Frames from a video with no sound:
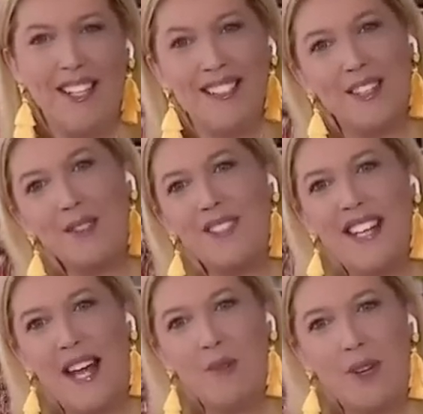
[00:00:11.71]
So
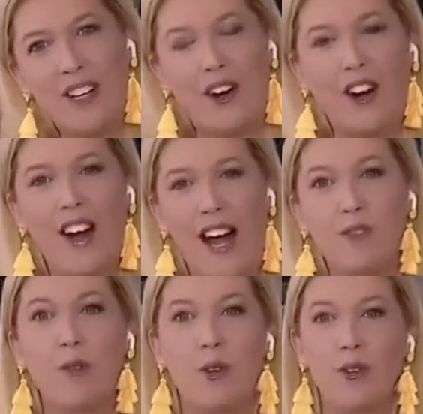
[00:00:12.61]
today we are at
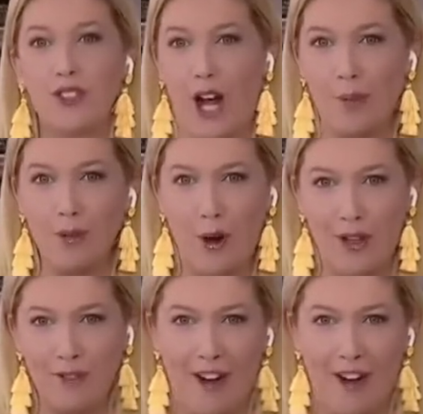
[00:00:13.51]
Shop Rolling